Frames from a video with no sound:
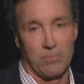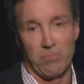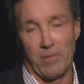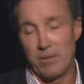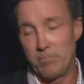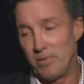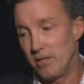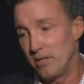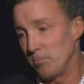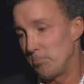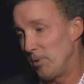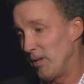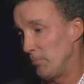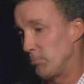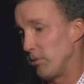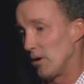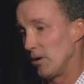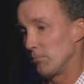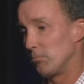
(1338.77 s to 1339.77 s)
Maybe the
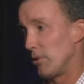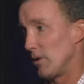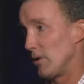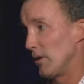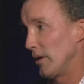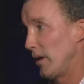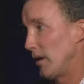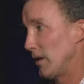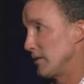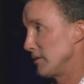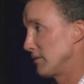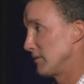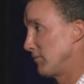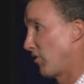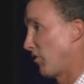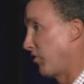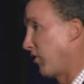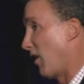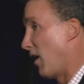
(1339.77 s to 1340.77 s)
ping pong ball has
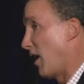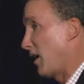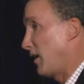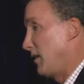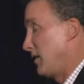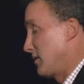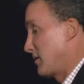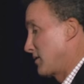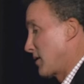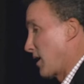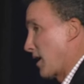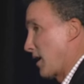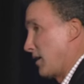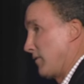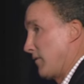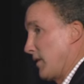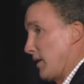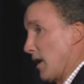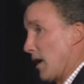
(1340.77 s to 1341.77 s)
thought inside
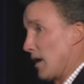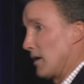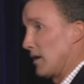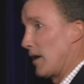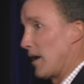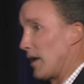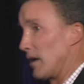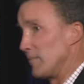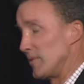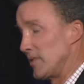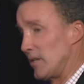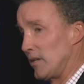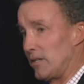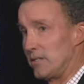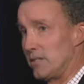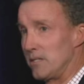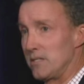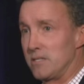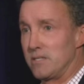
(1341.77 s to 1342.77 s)
of the iron atoms that
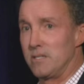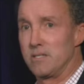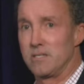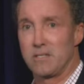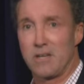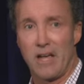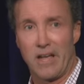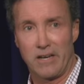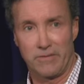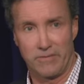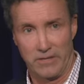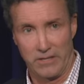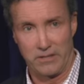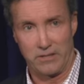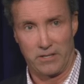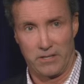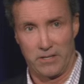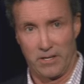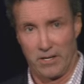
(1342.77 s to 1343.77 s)
exist inside of
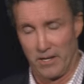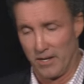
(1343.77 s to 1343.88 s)
it.